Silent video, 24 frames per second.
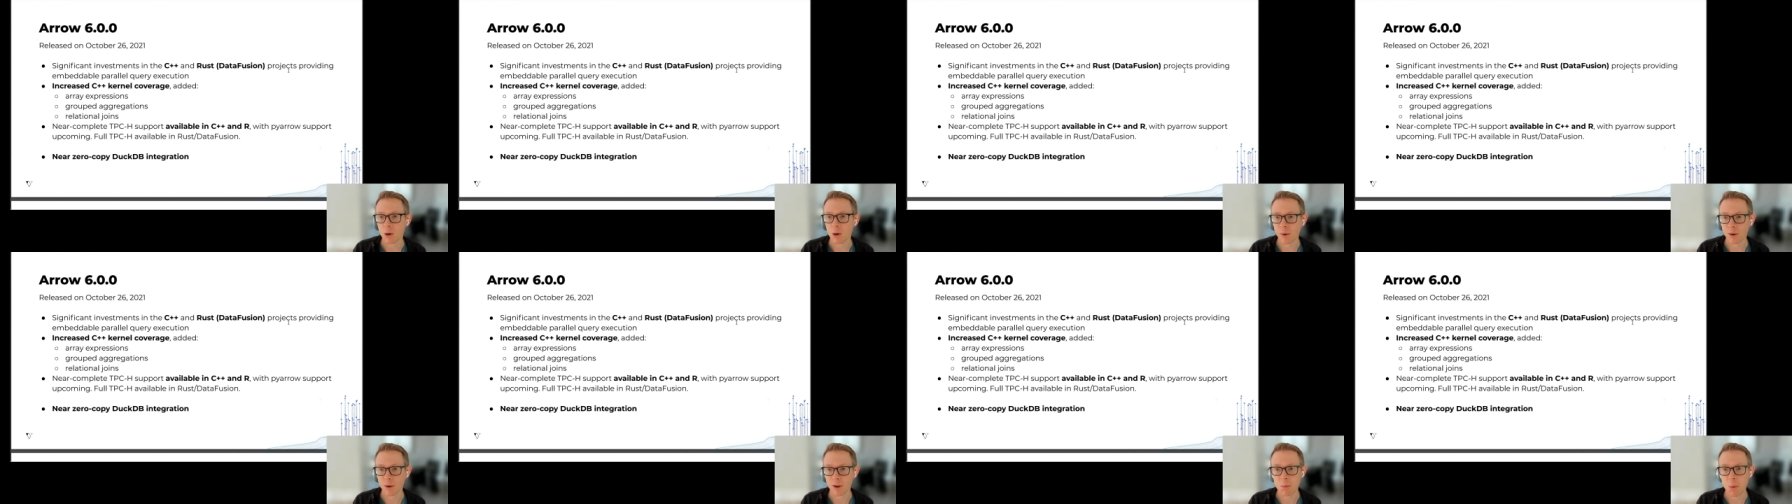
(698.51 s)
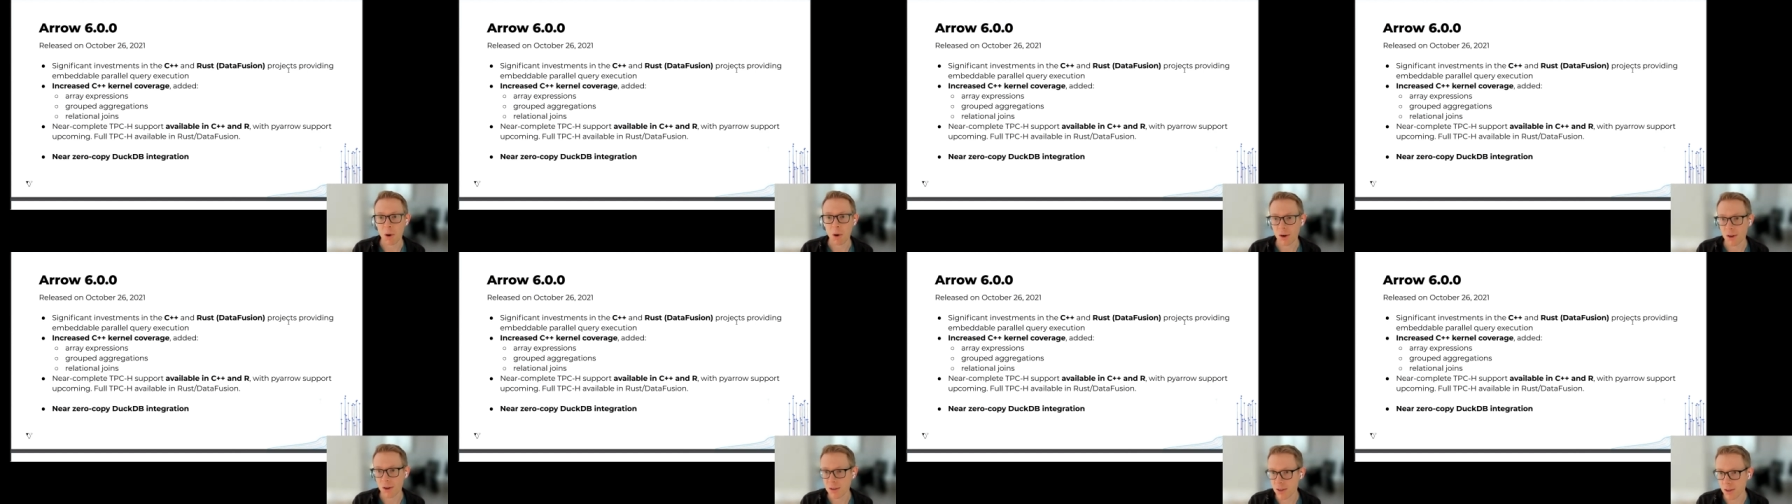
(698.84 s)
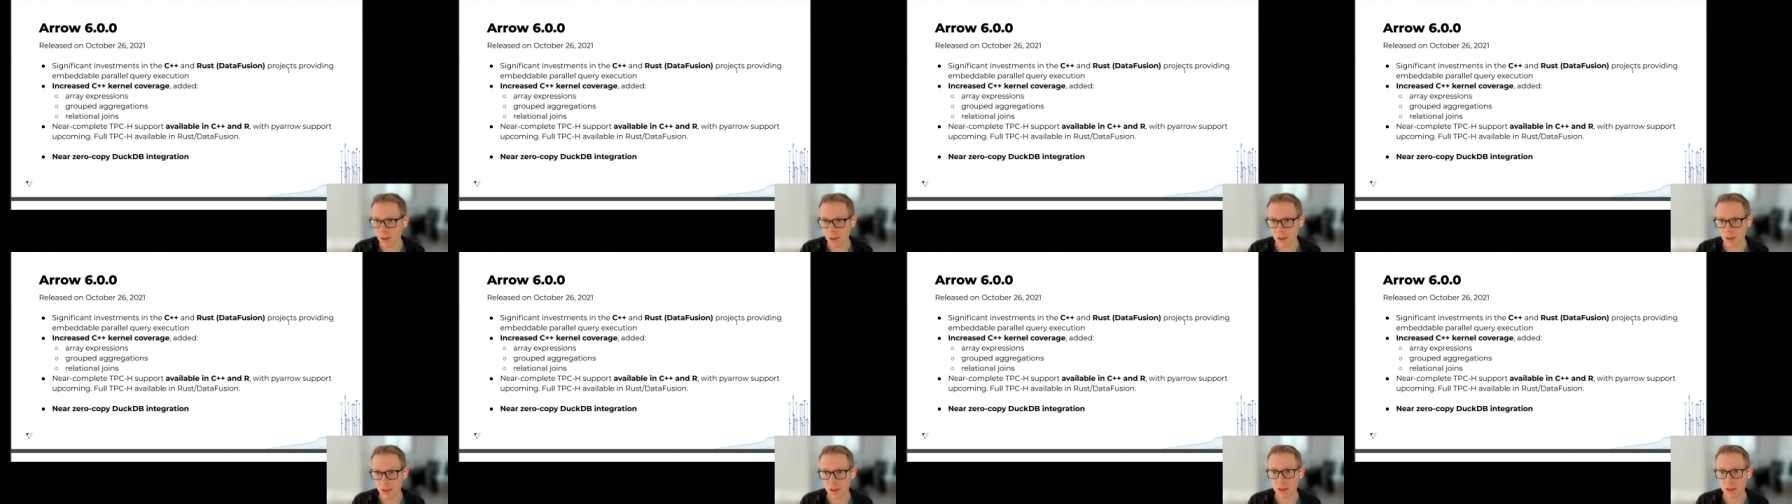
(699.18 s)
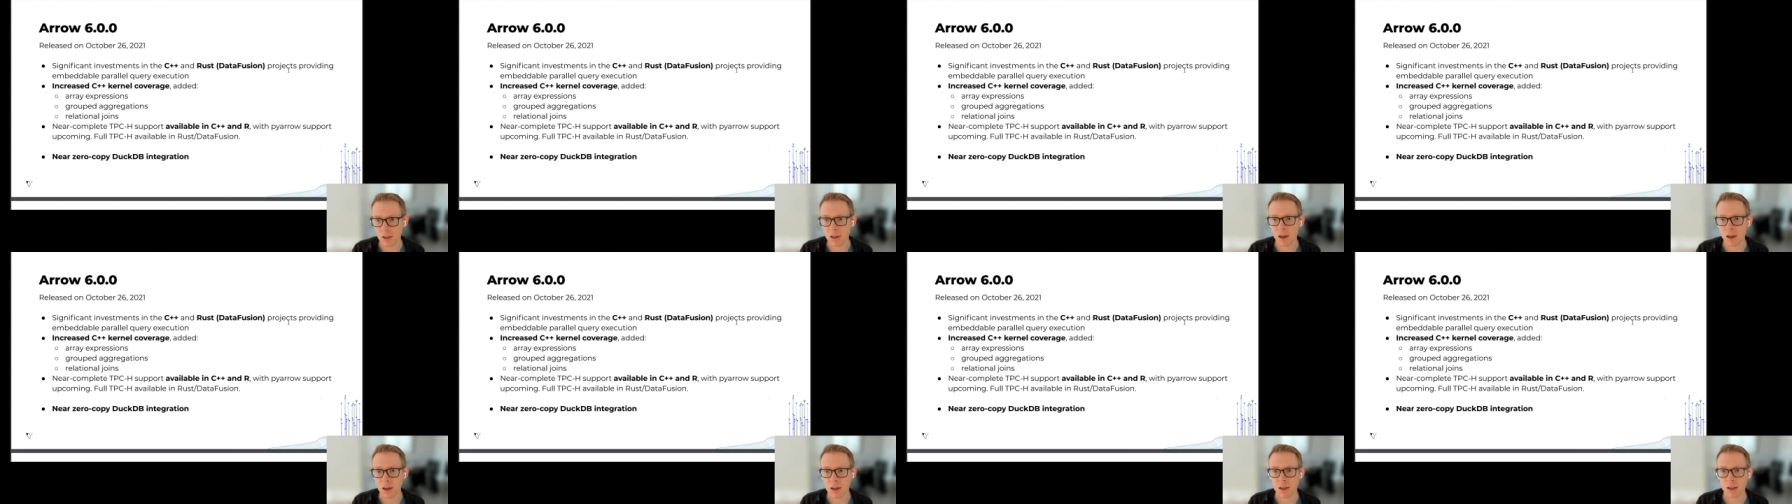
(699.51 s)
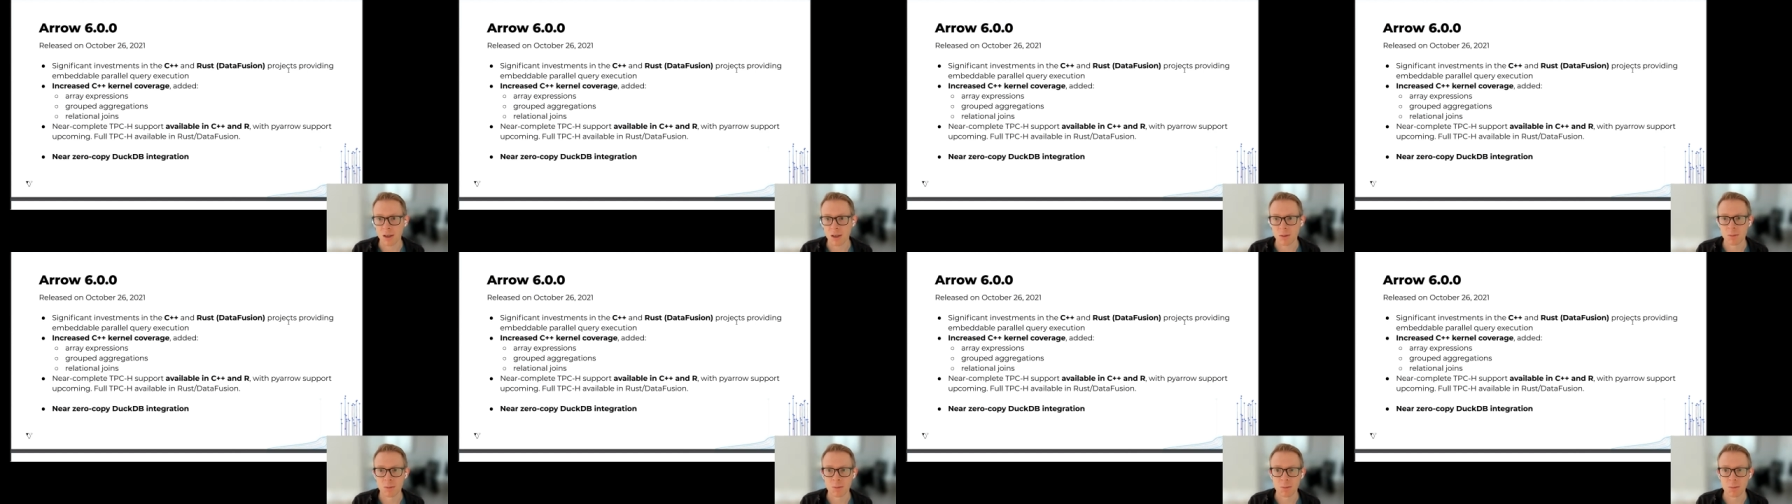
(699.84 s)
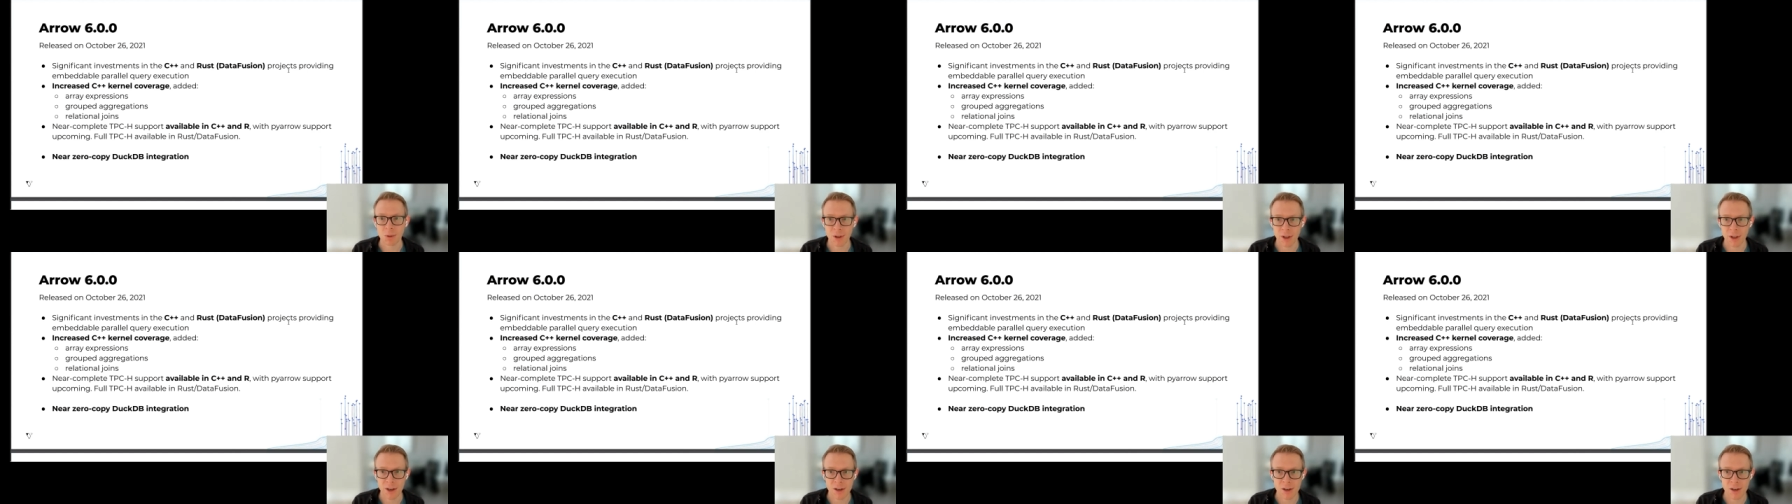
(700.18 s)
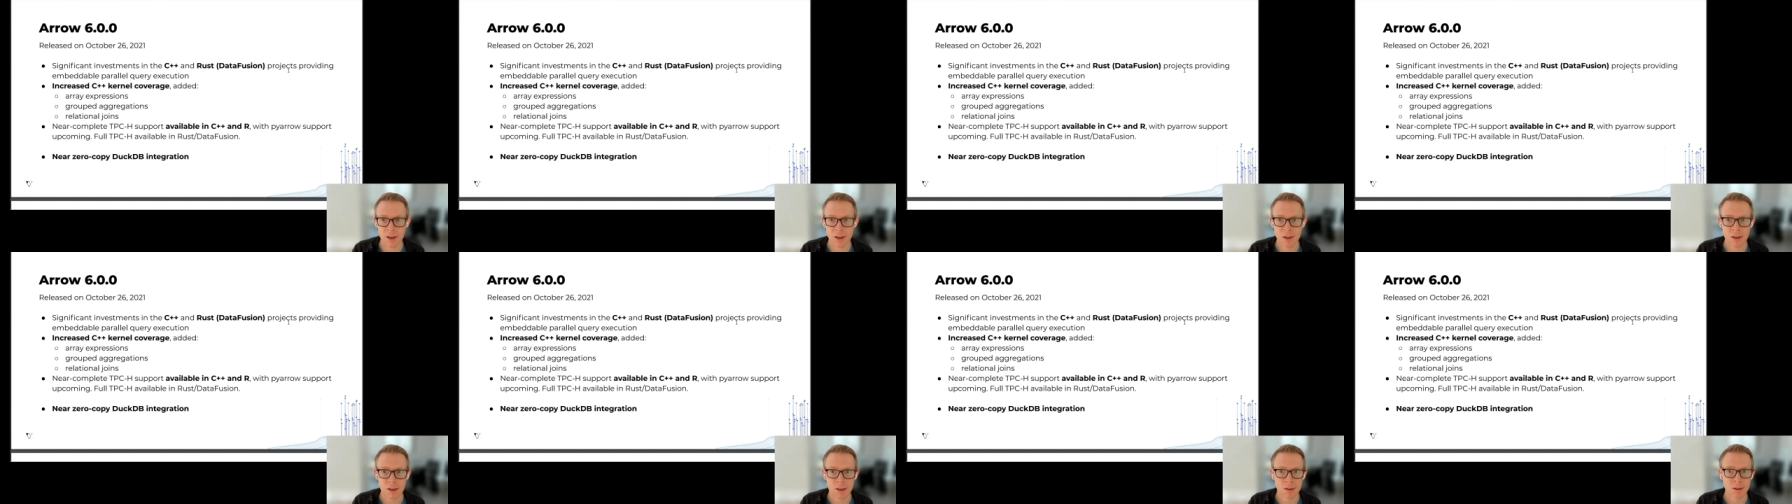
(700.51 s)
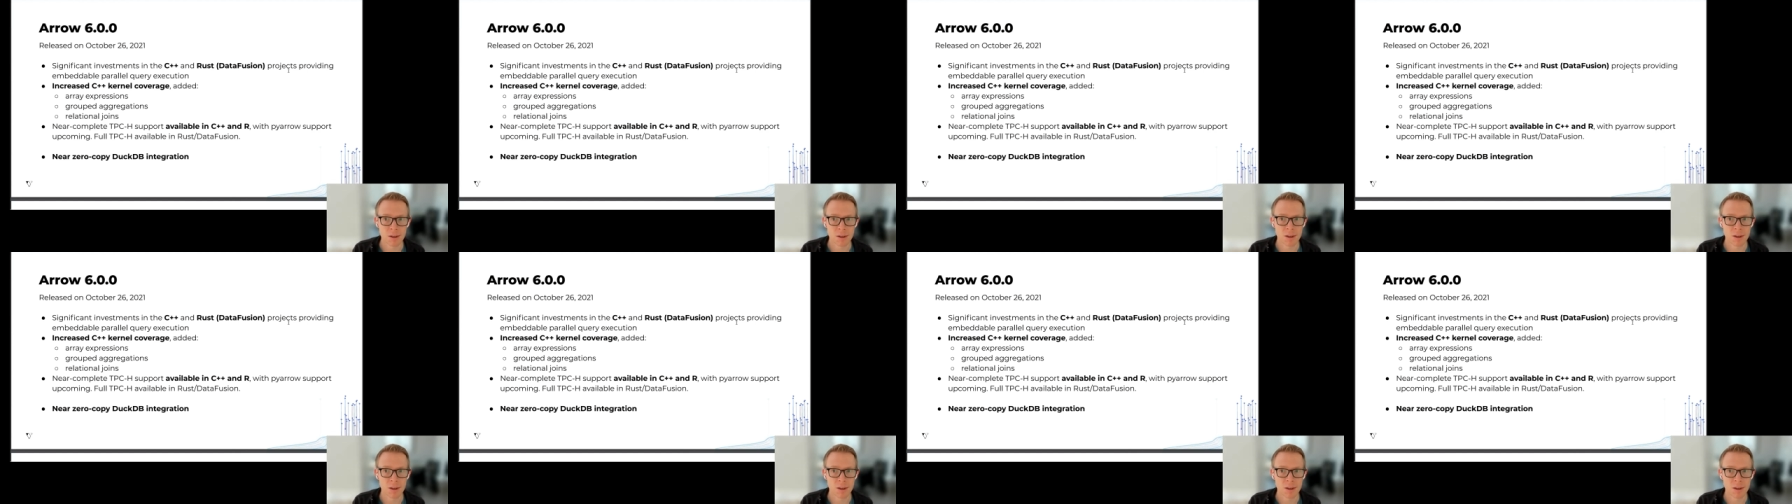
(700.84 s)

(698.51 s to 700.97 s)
query parser, um, planner,